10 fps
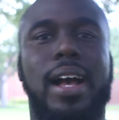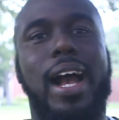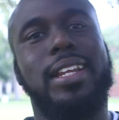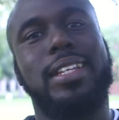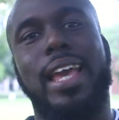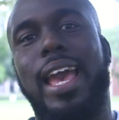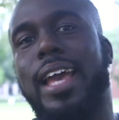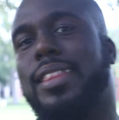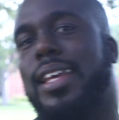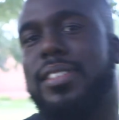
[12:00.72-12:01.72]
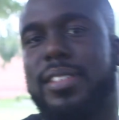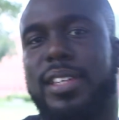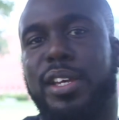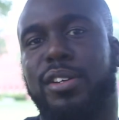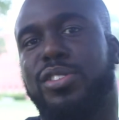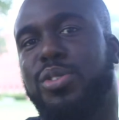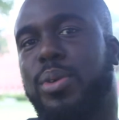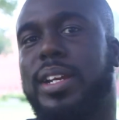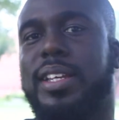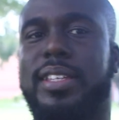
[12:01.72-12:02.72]
I need to add that skill to
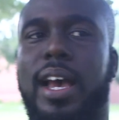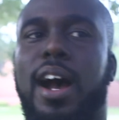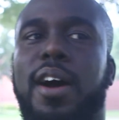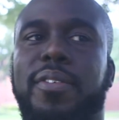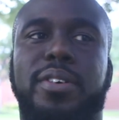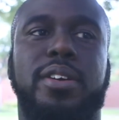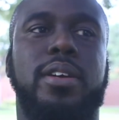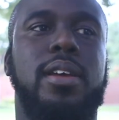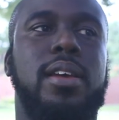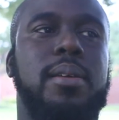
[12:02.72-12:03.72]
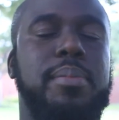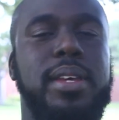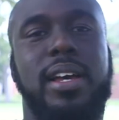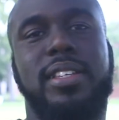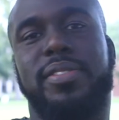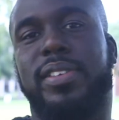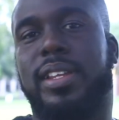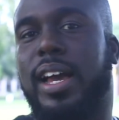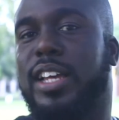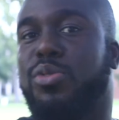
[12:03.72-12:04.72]
what it is I offer, because if
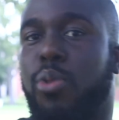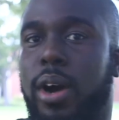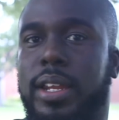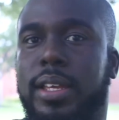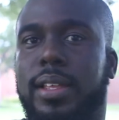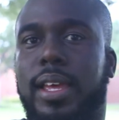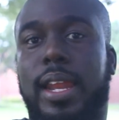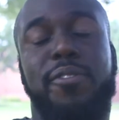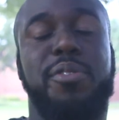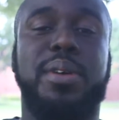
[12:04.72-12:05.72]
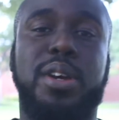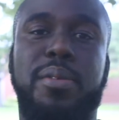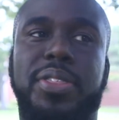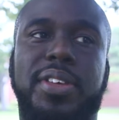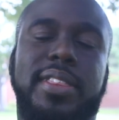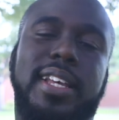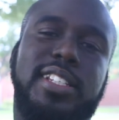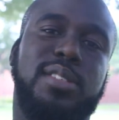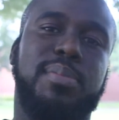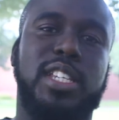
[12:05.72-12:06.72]
clients want it and I'm familiar with it, that
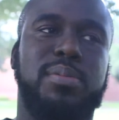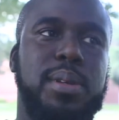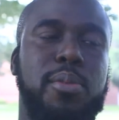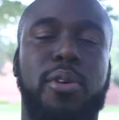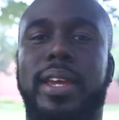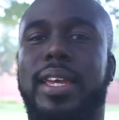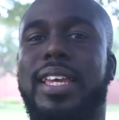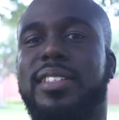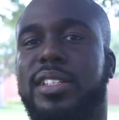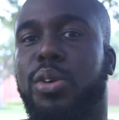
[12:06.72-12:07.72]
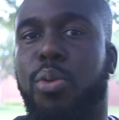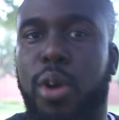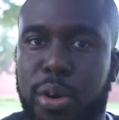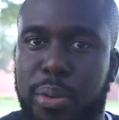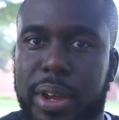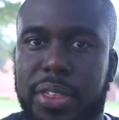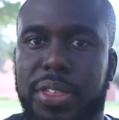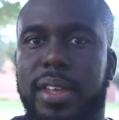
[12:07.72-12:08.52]
just makes me more easy to work with.